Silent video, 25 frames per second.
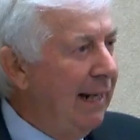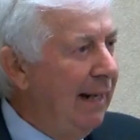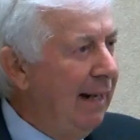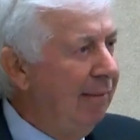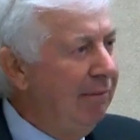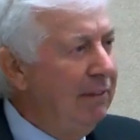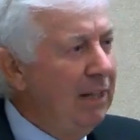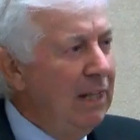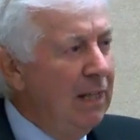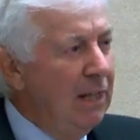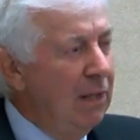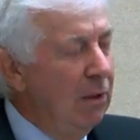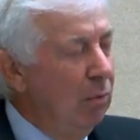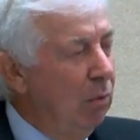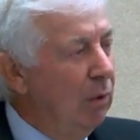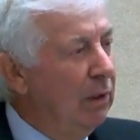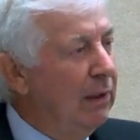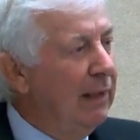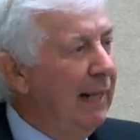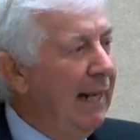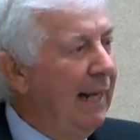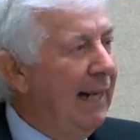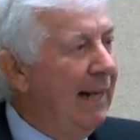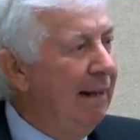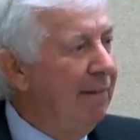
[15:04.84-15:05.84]
have. We're
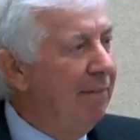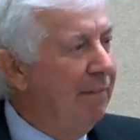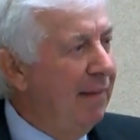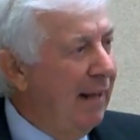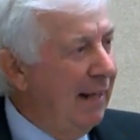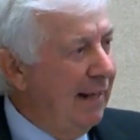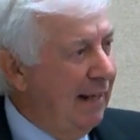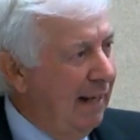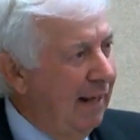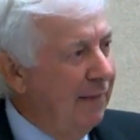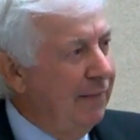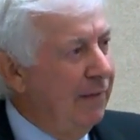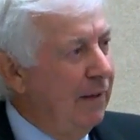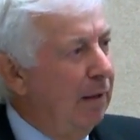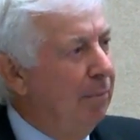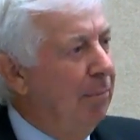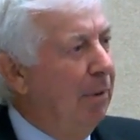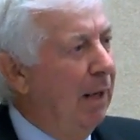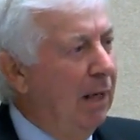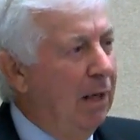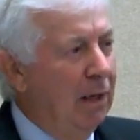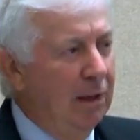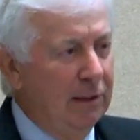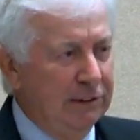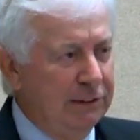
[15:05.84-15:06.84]
going to have that on there
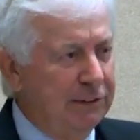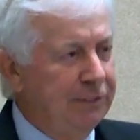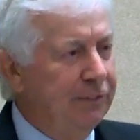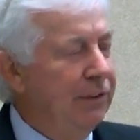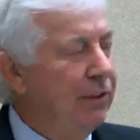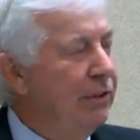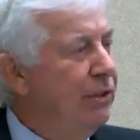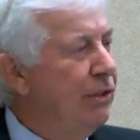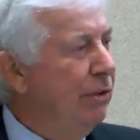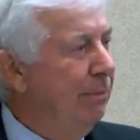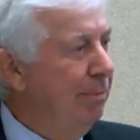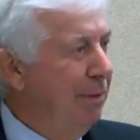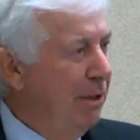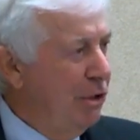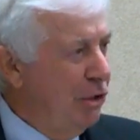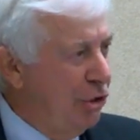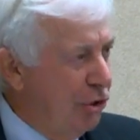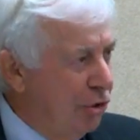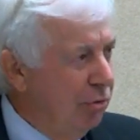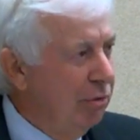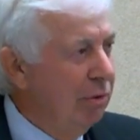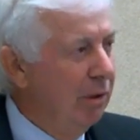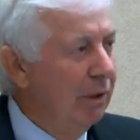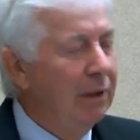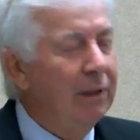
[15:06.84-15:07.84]
by August 1st to be
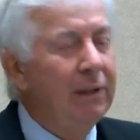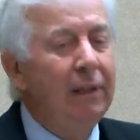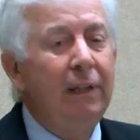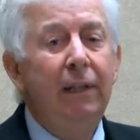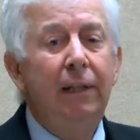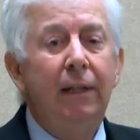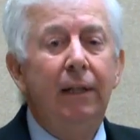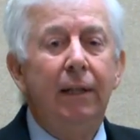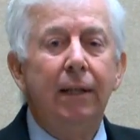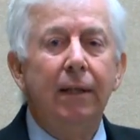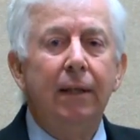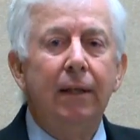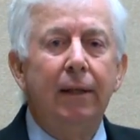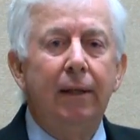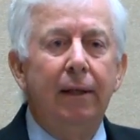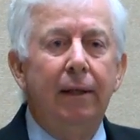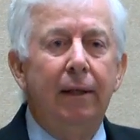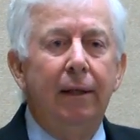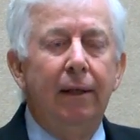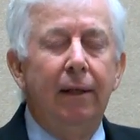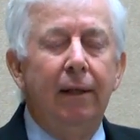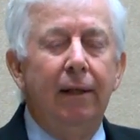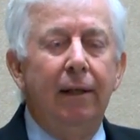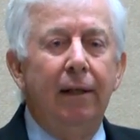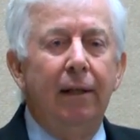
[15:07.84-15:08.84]
sure.
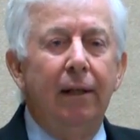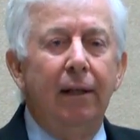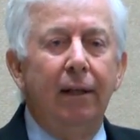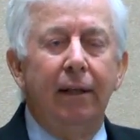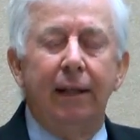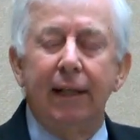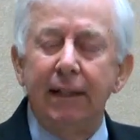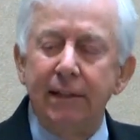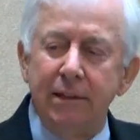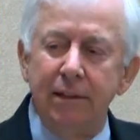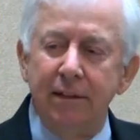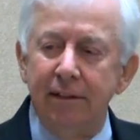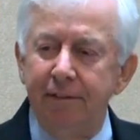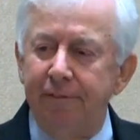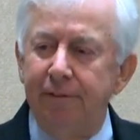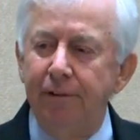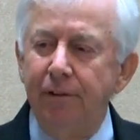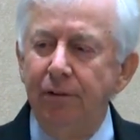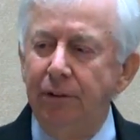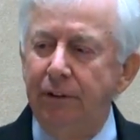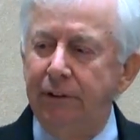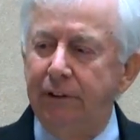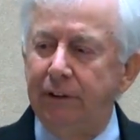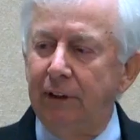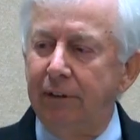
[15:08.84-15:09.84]
Get to the
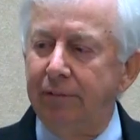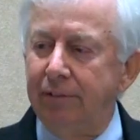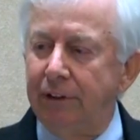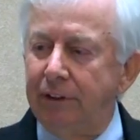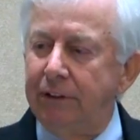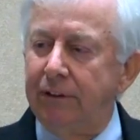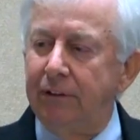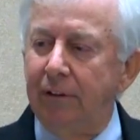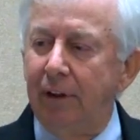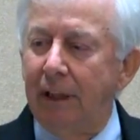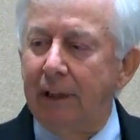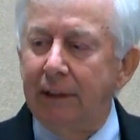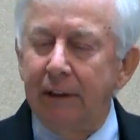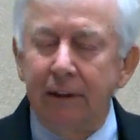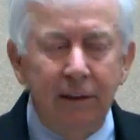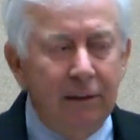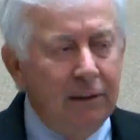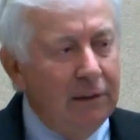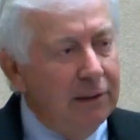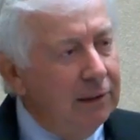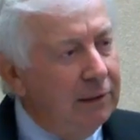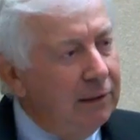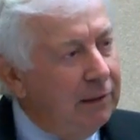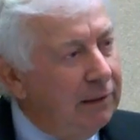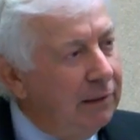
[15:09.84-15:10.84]
food service director,
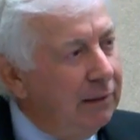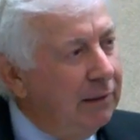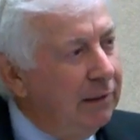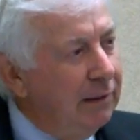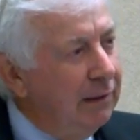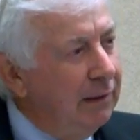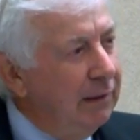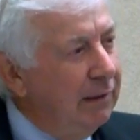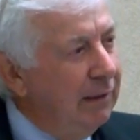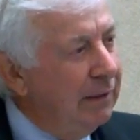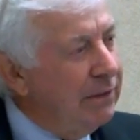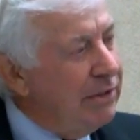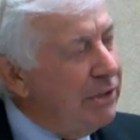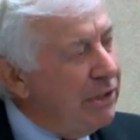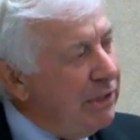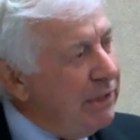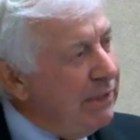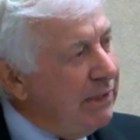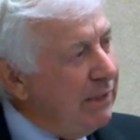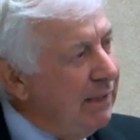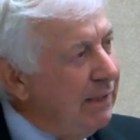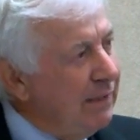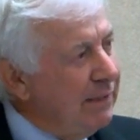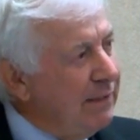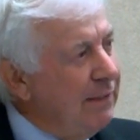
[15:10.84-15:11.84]
and she
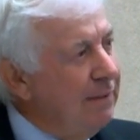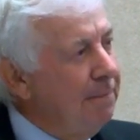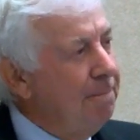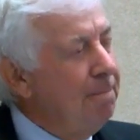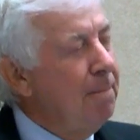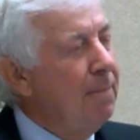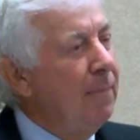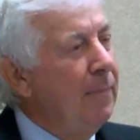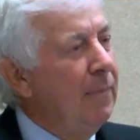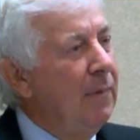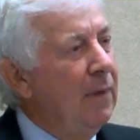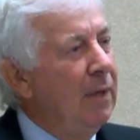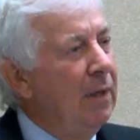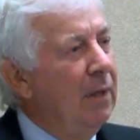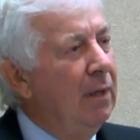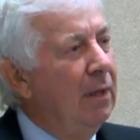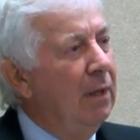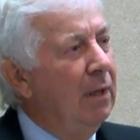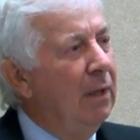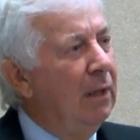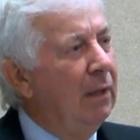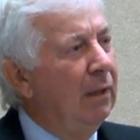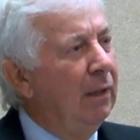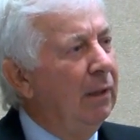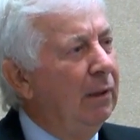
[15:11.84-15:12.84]
says,
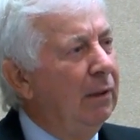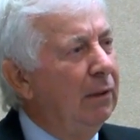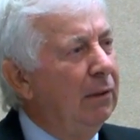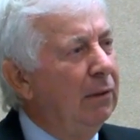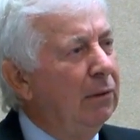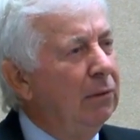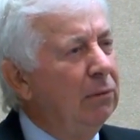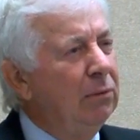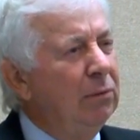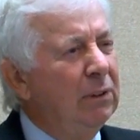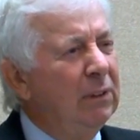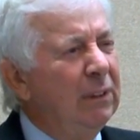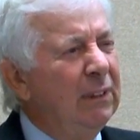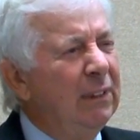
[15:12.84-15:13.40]
oh,